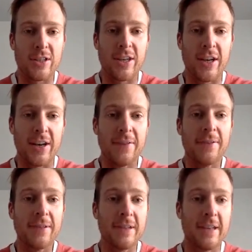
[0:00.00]
here.
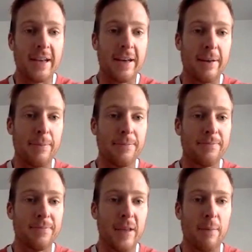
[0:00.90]

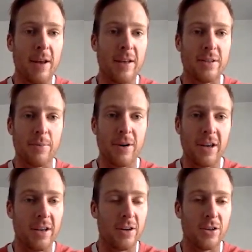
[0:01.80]
He played some
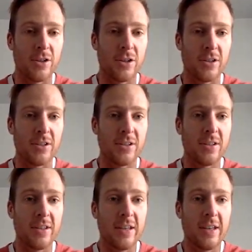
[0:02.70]
ridiculous shots.
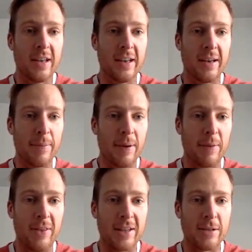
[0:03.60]
I
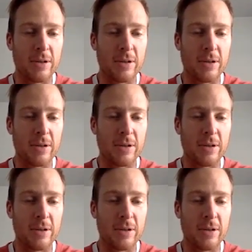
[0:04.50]
mean, that's a